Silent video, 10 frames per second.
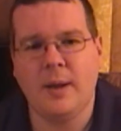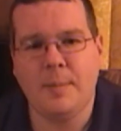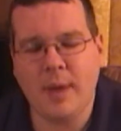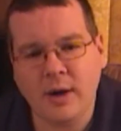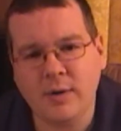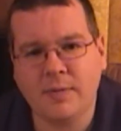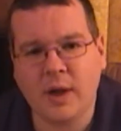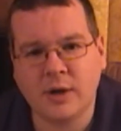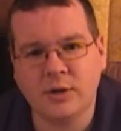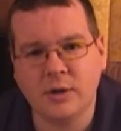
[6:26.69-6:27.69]

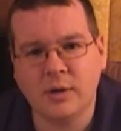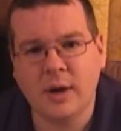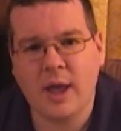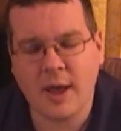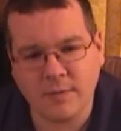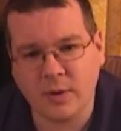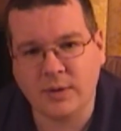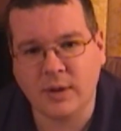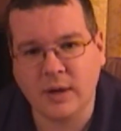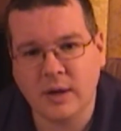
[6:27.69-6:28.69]
Manufacture
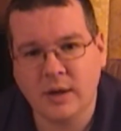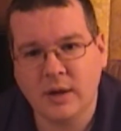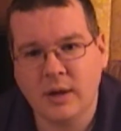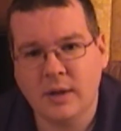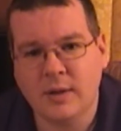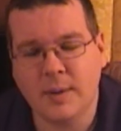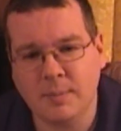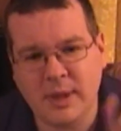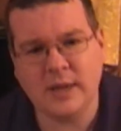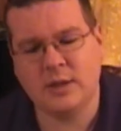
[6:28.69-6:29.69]
everything that
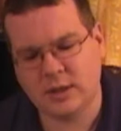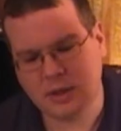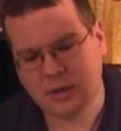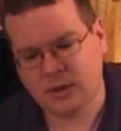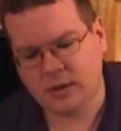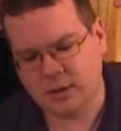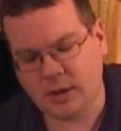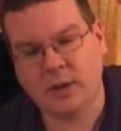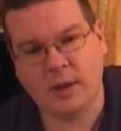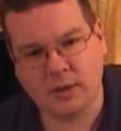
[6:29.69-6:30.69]
meets,
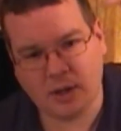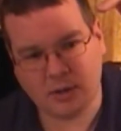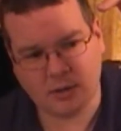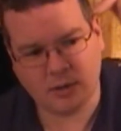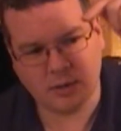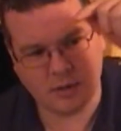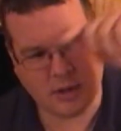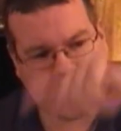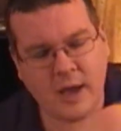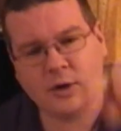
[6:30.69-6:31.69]
that, that, that
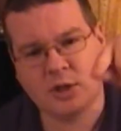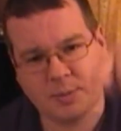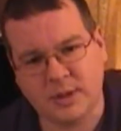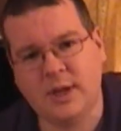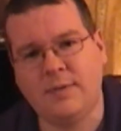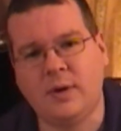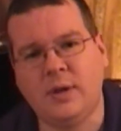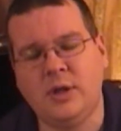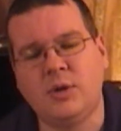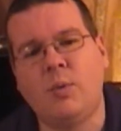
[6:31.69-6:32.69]
caters
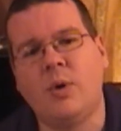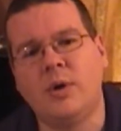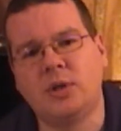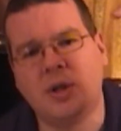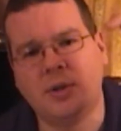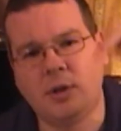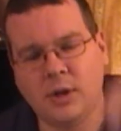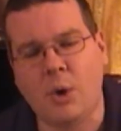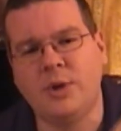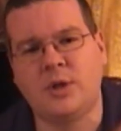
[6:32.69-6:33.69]
specifically towards the
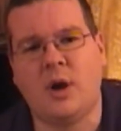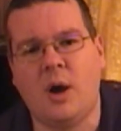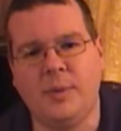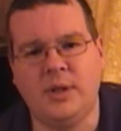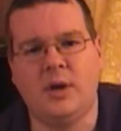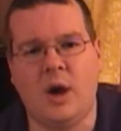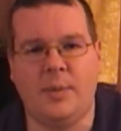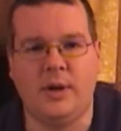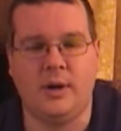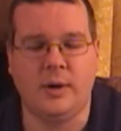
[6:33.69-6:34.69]
lowest common
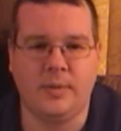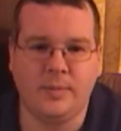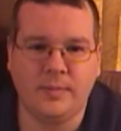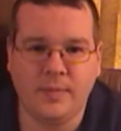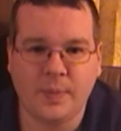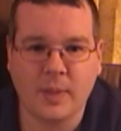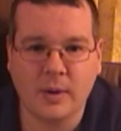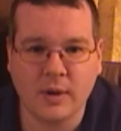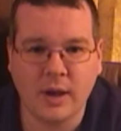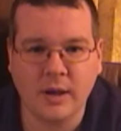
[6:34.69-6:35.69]
denominator.
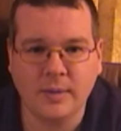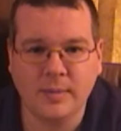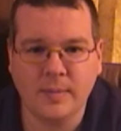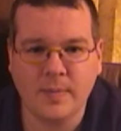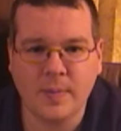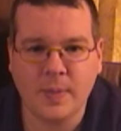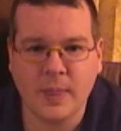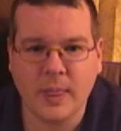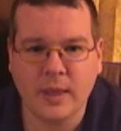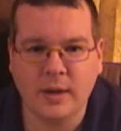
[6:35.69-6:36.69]
Okay?
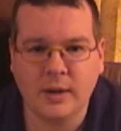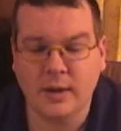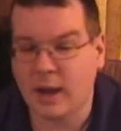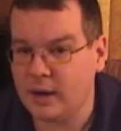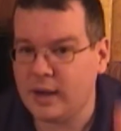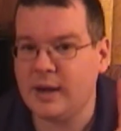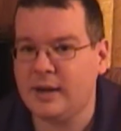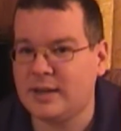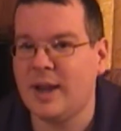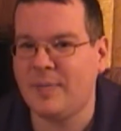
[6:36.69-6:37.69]
I'm going to get
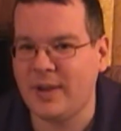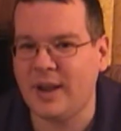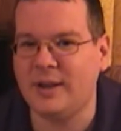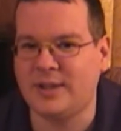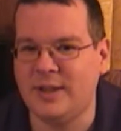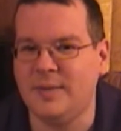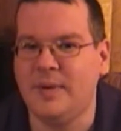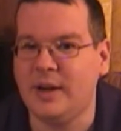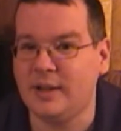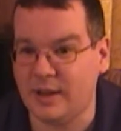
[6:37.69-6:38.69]
into something else in a
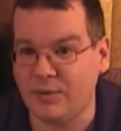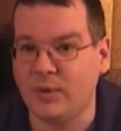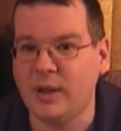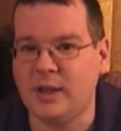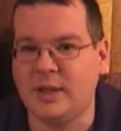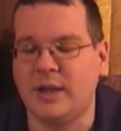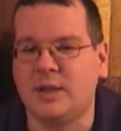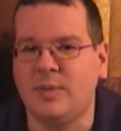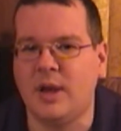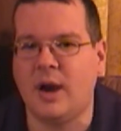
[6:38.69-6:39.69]
minute that really
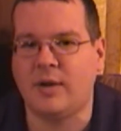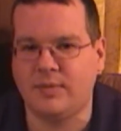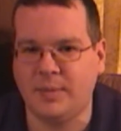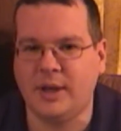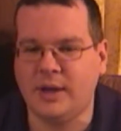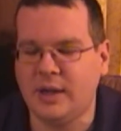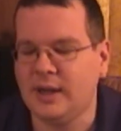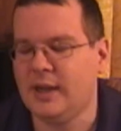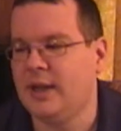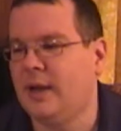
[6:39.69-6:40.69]
ticks me off. But,
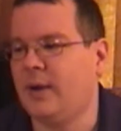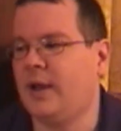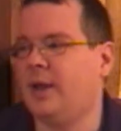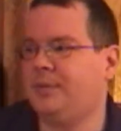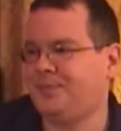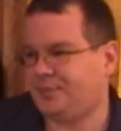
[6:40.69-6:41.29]
okay.